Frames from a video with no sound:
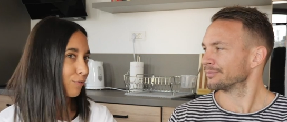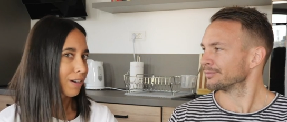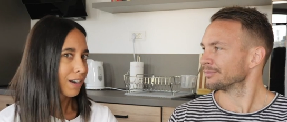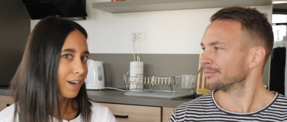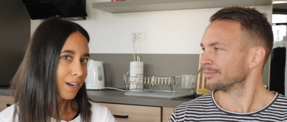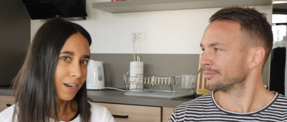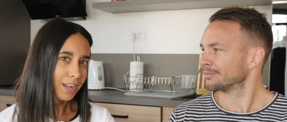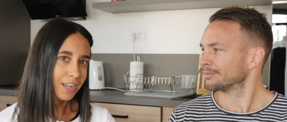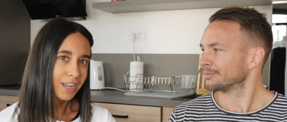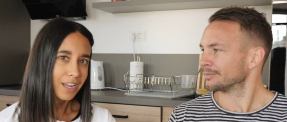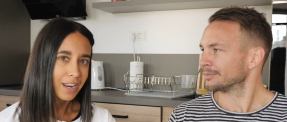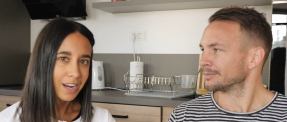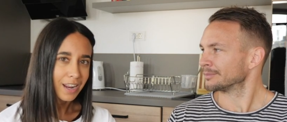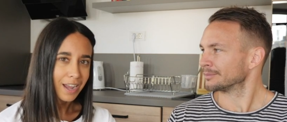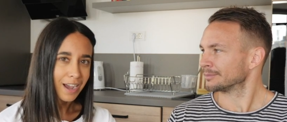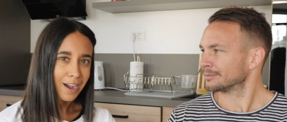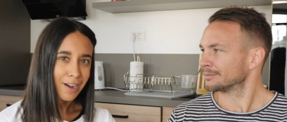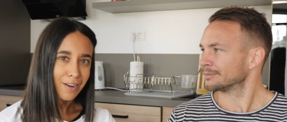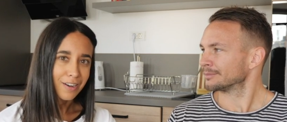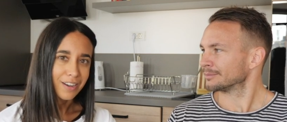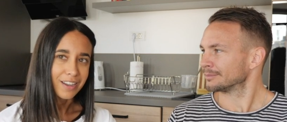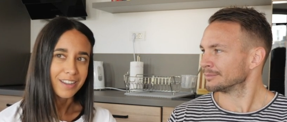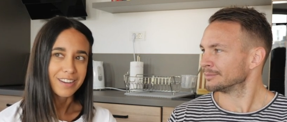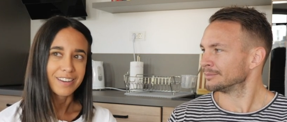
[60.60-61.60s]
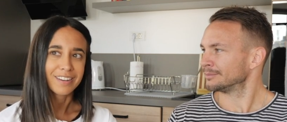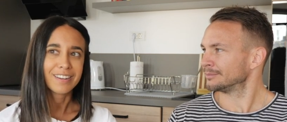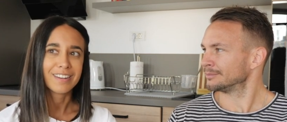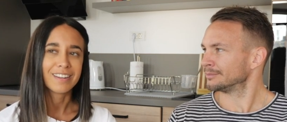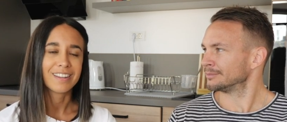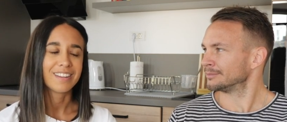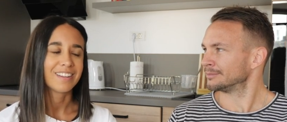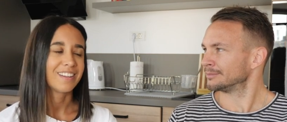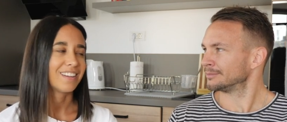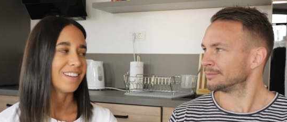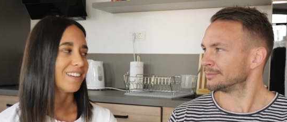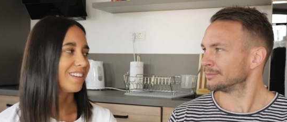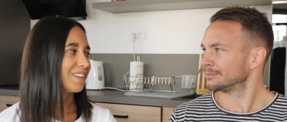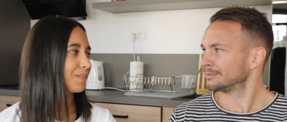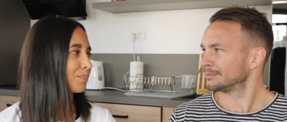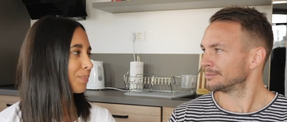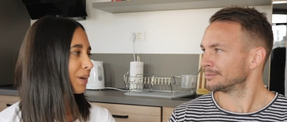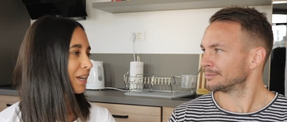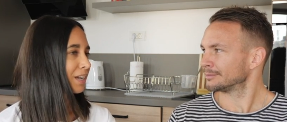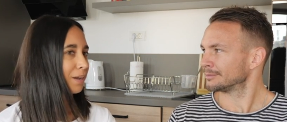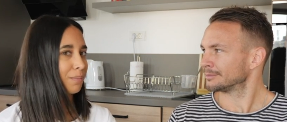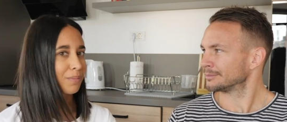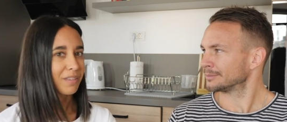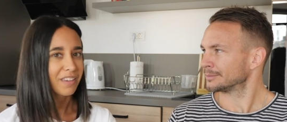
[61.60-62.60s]
Speaker 1: ready to get out and mm.
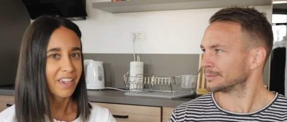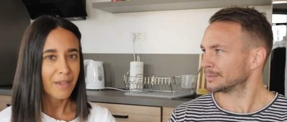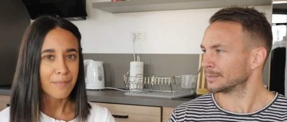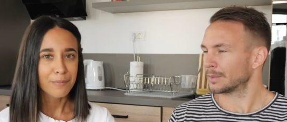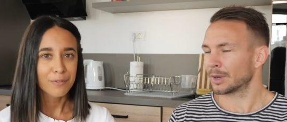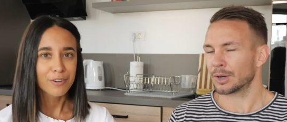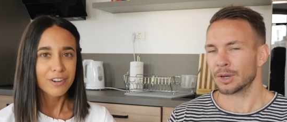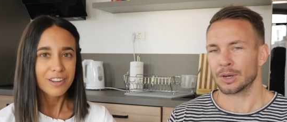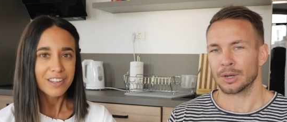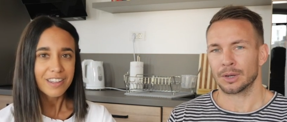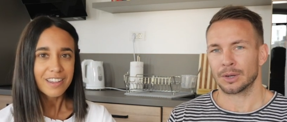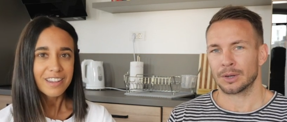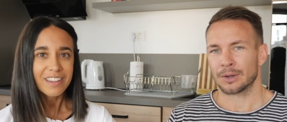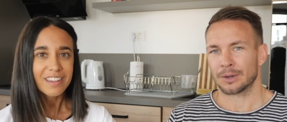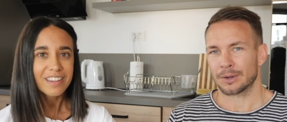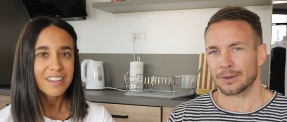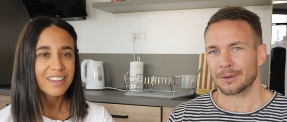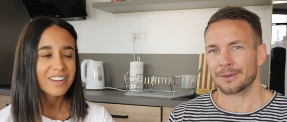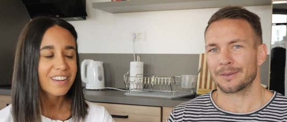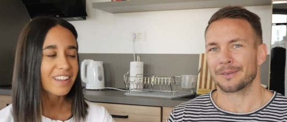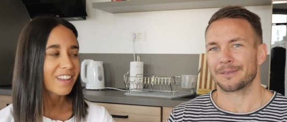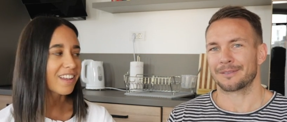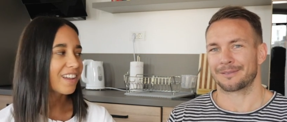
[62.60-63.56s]
pick up the camera again,